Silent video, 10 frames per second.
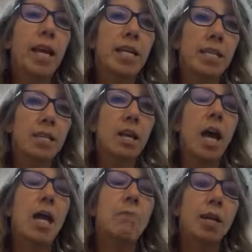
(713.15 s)
at a
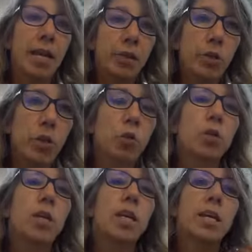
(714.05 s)
time and
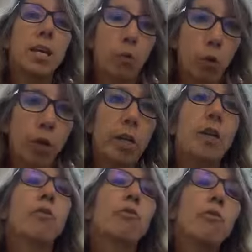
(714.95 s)
executing it and working
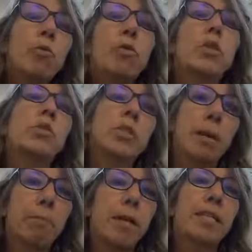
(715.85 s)
through this
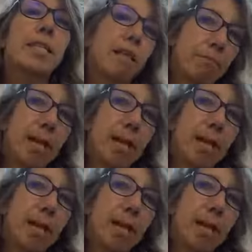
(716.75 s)
step by step,